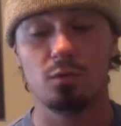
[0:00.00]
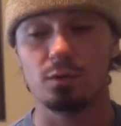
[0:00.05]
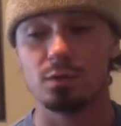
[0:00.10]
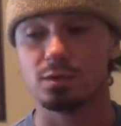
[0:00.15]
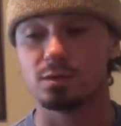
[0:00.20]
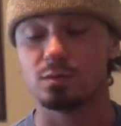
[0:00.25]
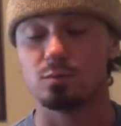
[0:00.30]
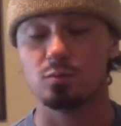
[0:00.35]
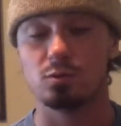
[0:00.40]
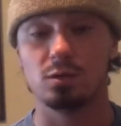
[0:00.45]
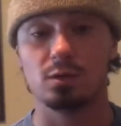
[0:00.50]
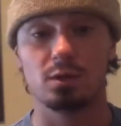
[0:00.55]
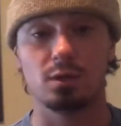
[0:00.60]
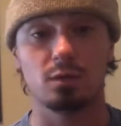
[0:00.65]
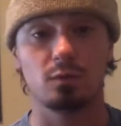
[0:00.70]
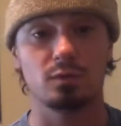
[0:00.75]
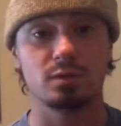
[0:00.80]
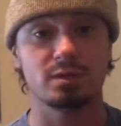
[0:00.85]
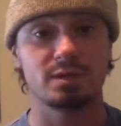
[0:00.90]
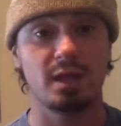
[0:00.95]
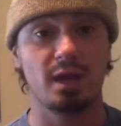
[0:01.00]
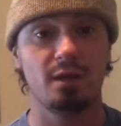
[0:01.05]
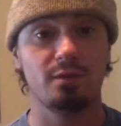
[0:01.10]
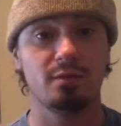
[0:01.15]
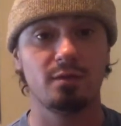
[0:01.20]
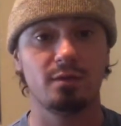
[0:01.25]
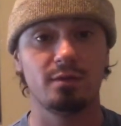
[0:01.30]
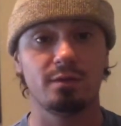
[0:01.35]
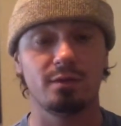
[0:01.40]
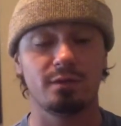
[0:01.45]
There's some really good ones down
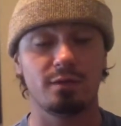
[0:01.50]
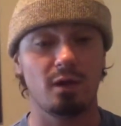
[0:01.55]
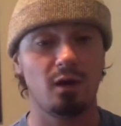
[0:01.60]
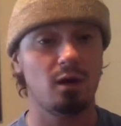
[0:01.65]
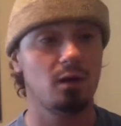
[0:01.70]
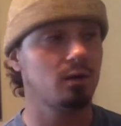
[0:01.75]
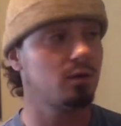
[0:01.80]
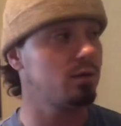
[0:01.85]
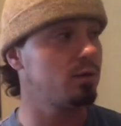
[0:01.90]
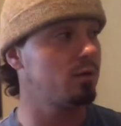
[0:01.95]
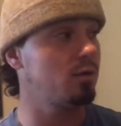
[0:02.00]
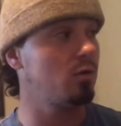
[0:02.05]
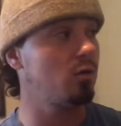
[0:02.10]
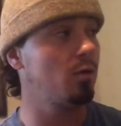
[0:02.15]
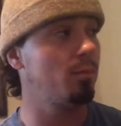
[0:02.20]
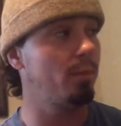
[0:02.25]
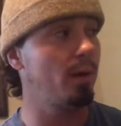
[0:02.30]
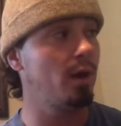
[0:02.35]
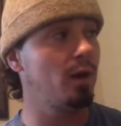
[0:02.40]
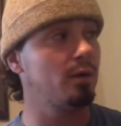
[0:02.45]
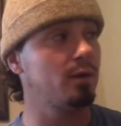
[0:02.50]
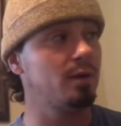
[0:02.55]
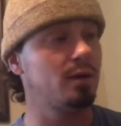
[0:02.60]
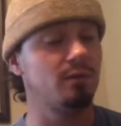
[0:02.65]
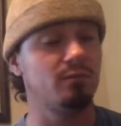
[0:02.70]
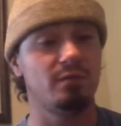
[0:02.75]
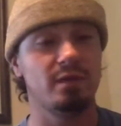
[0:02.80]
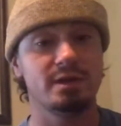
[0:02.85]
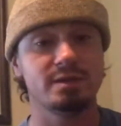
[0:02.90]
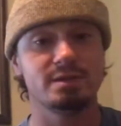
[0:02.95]
there that talk, you know, about
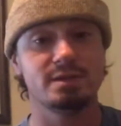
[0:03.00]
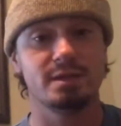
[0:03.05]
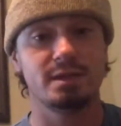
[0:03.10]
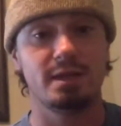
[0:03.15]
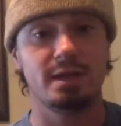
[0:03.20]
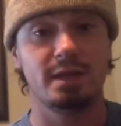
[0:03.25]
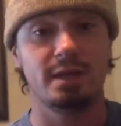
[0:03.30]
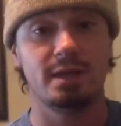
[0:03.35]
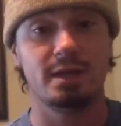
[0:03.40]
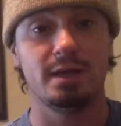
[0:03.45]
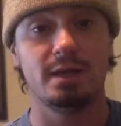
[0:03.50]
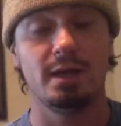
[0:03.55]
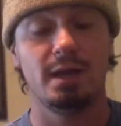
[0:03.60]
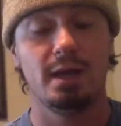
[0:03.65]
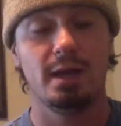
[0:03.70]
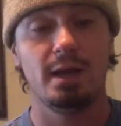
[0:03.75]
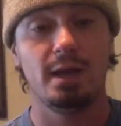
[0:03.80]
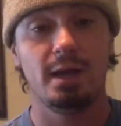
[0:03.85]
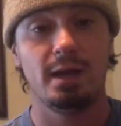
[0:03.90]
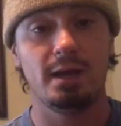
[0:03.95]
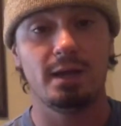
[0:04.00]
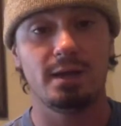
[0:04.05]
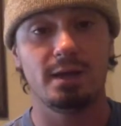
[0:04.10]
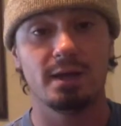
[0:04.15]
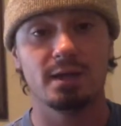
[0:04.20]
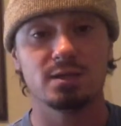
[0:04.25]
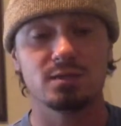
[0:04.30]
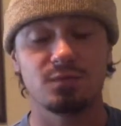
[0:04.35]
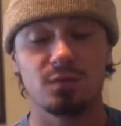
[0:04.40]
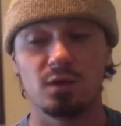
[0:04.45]
investing in
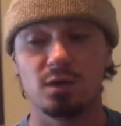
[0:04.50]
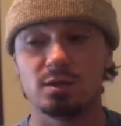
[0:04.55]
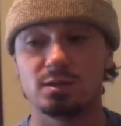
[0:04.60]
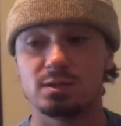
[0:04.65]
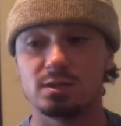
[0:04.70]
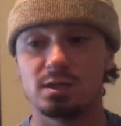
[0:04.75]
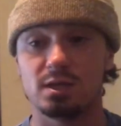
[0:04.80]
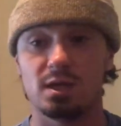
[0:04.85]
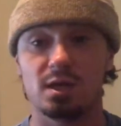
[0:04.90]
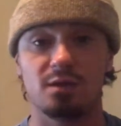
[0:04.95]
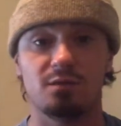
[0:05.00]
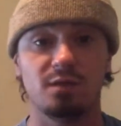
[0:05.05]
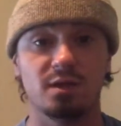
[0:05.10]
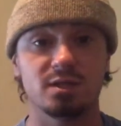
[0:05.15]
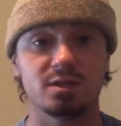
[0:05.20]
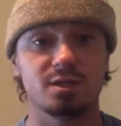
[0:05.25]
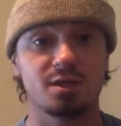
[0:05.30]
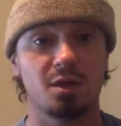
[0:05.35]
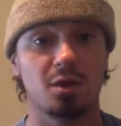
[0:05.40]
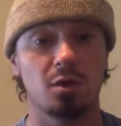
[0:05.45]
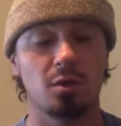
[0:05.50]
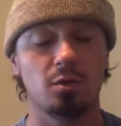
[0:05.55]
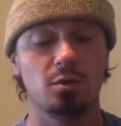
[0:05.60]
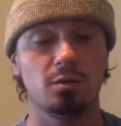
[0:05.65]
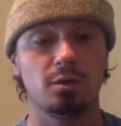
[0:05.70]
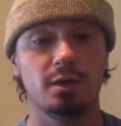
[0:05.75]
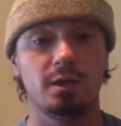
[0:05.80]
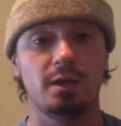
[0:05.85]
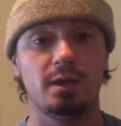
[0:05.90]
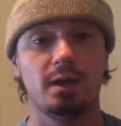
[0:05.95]
index funds and investing
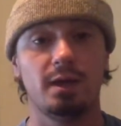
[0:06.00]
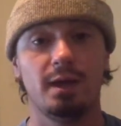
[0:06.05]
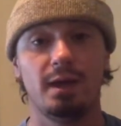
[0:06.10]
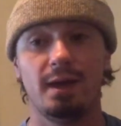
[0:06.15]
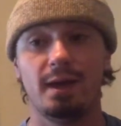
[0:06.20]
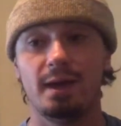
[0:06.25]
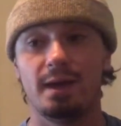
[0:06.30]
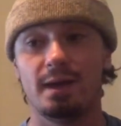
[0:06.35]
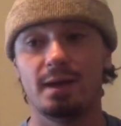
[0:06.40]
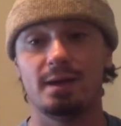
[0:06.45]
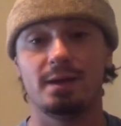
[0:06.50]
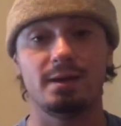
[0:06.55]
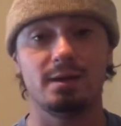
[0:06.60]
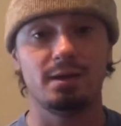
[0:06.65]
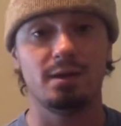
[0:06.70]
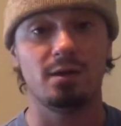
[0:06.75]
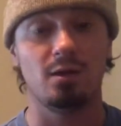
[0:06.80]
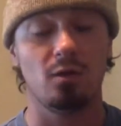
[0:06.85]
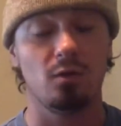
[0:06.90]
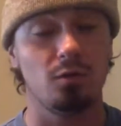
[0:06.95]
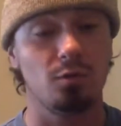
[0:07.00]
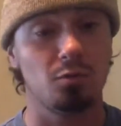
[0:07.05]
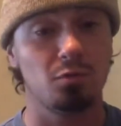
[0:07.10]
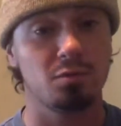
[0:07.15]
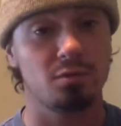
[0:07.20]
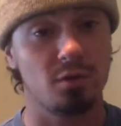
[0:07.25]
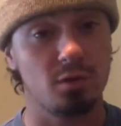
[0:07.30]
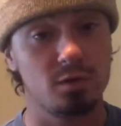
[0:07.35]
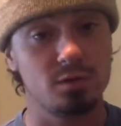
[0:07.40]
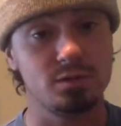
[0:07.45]
early, and you know the
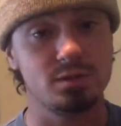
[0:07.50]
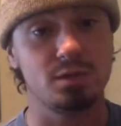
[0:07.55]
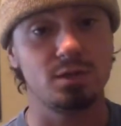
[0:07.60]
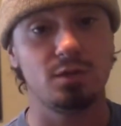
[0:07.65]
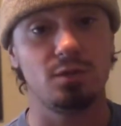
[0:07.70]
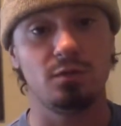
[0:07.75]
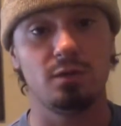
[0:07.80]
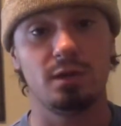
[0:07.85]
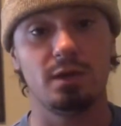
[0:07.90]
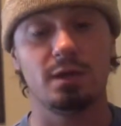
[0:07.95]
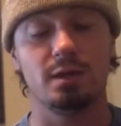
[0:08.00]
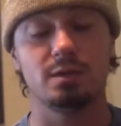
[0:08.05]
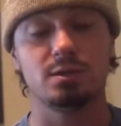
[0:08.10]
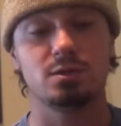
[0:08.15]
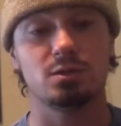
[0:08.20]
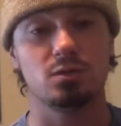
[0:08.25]
returns that you get.